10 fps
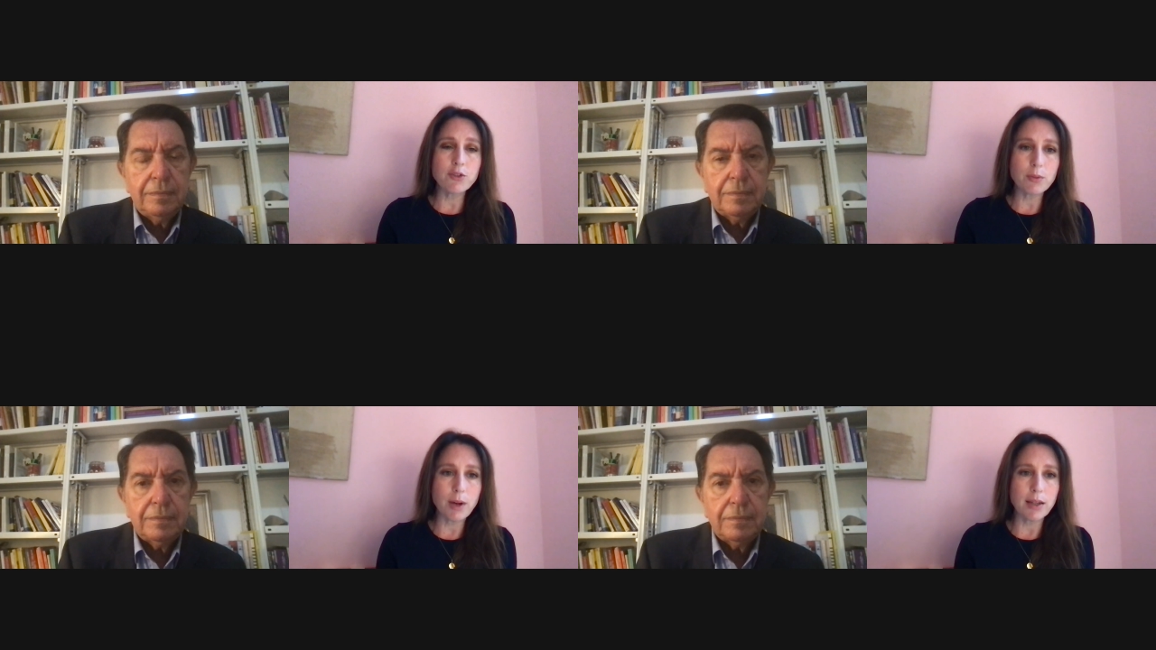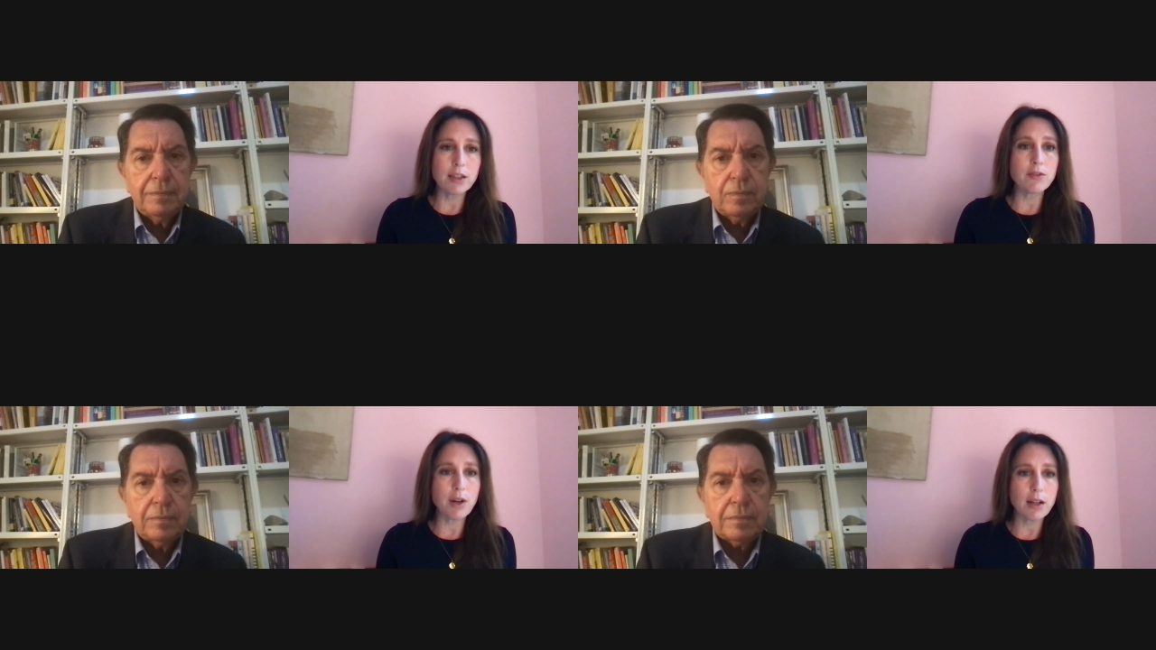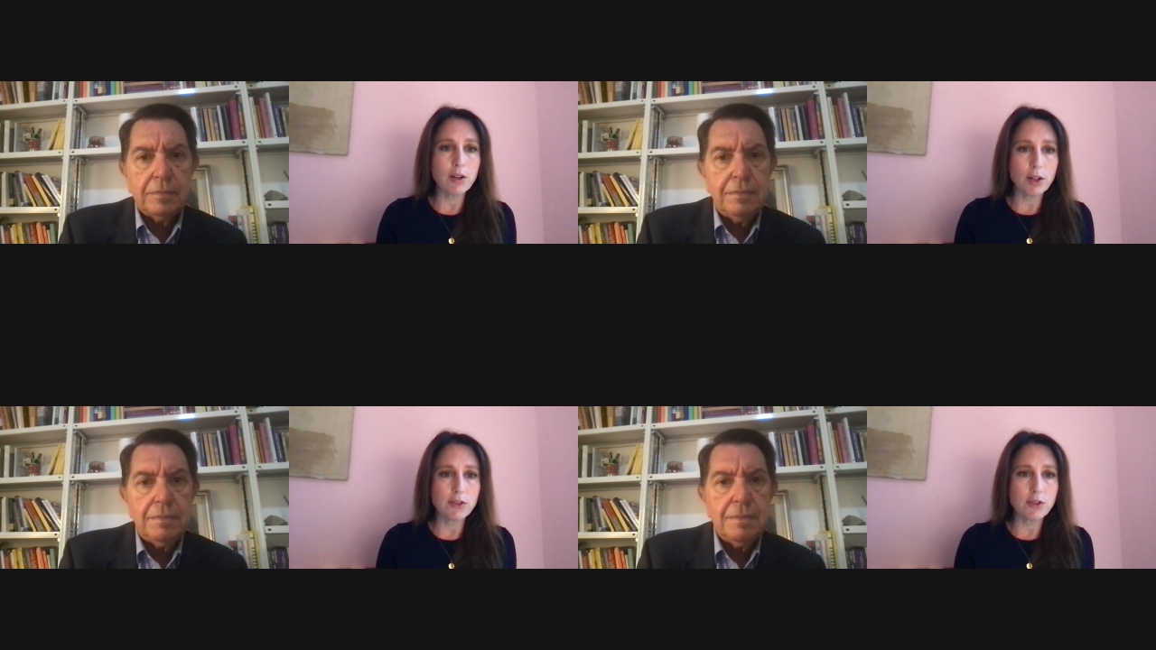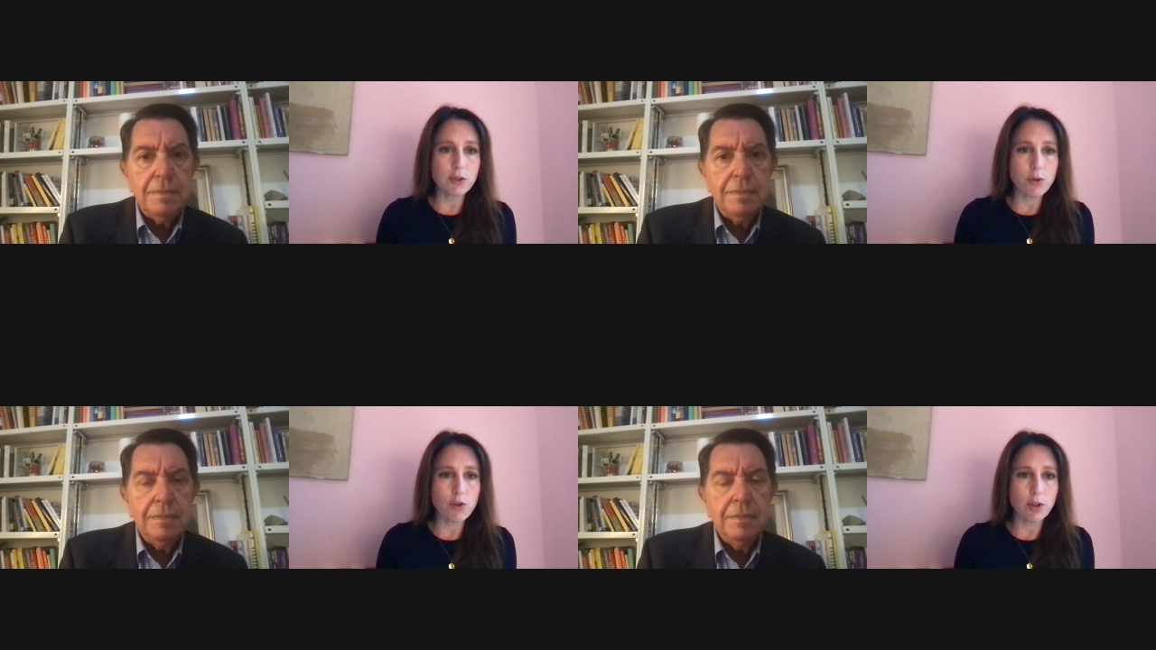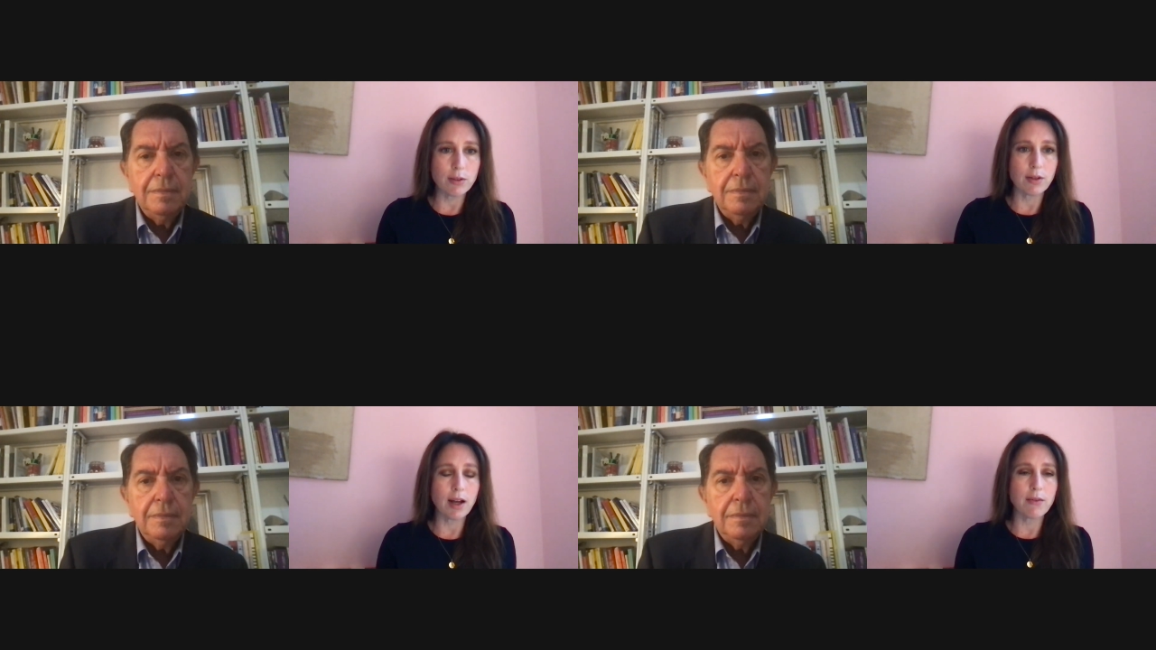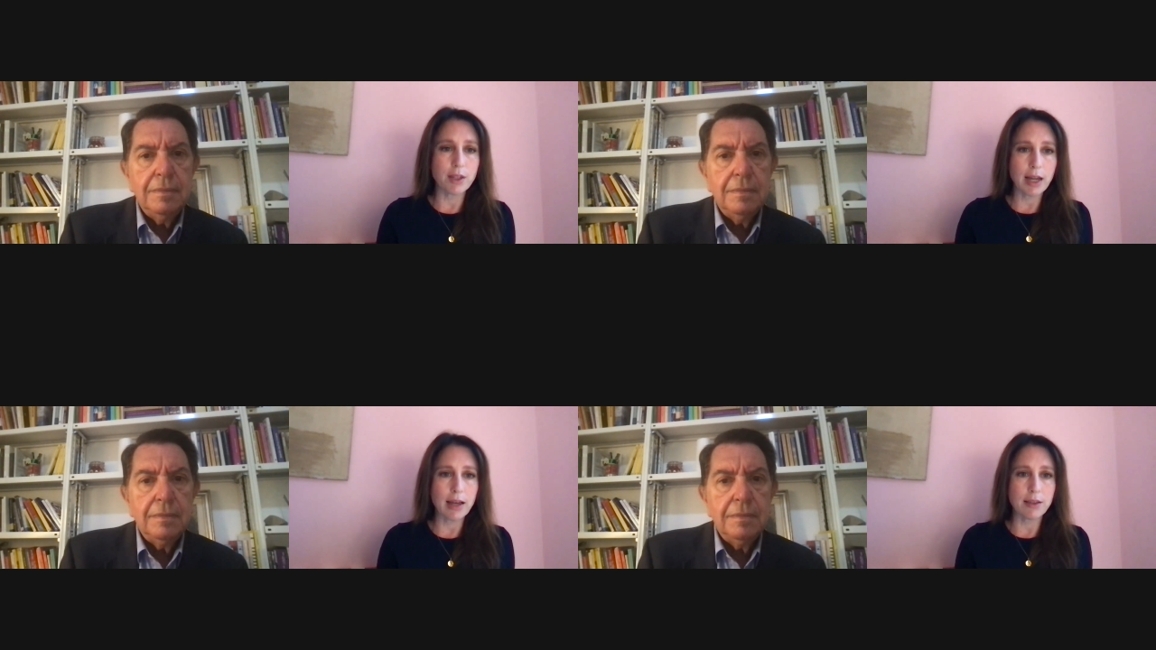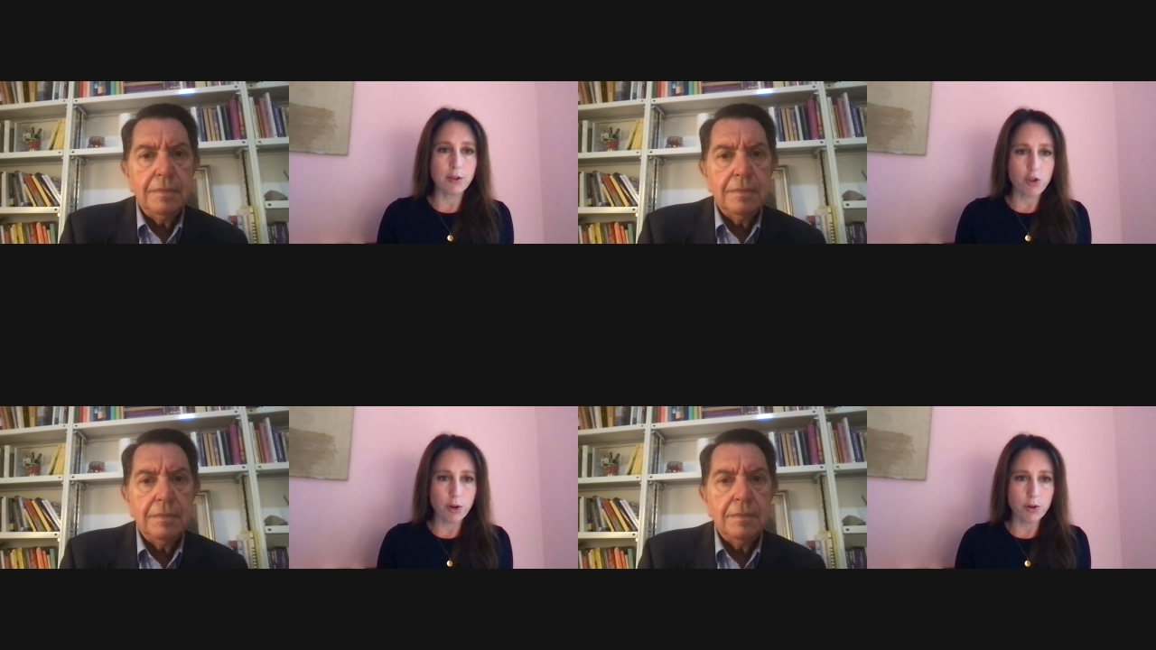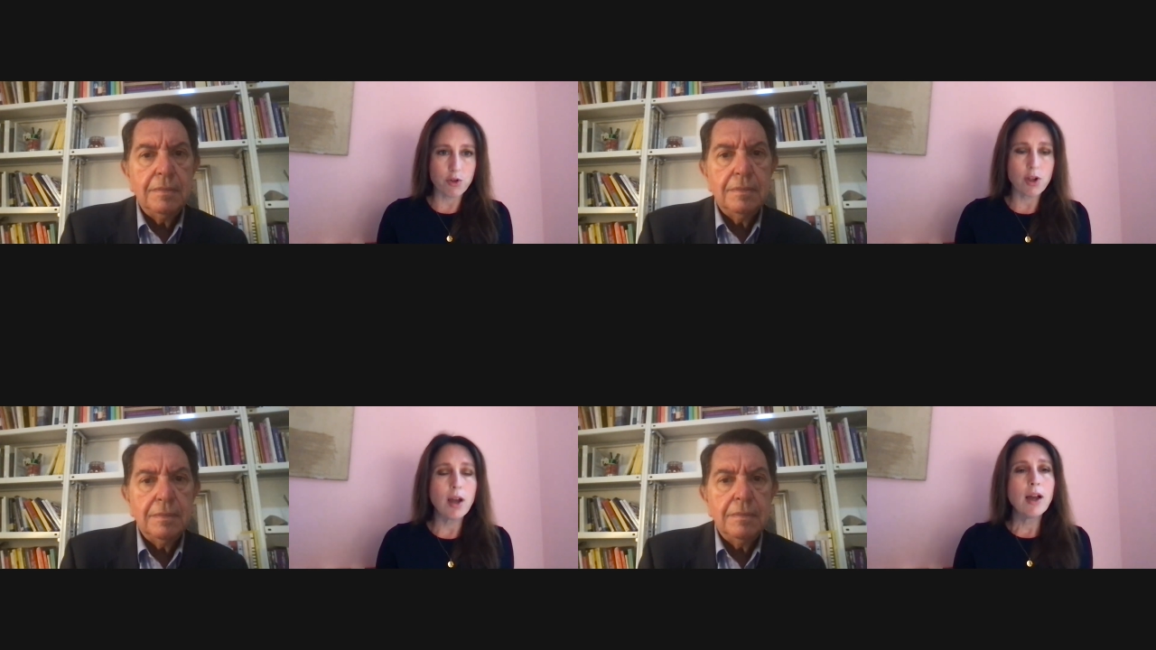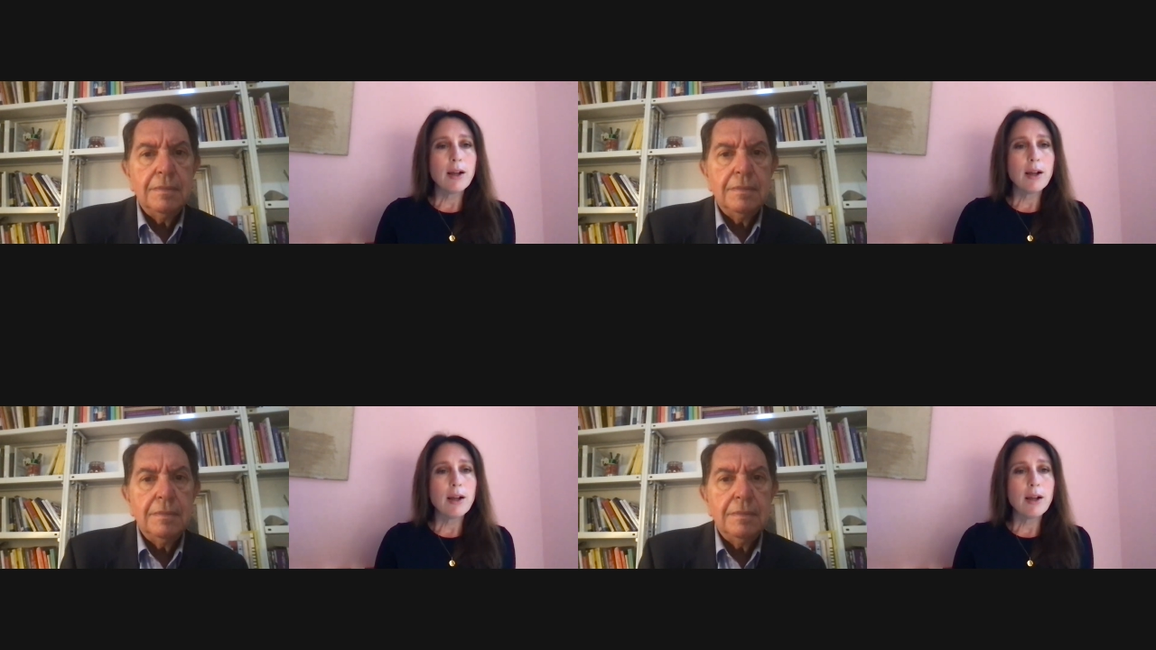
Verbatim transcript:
Speaker 1: undermine the divine constitution of the Catholic Church.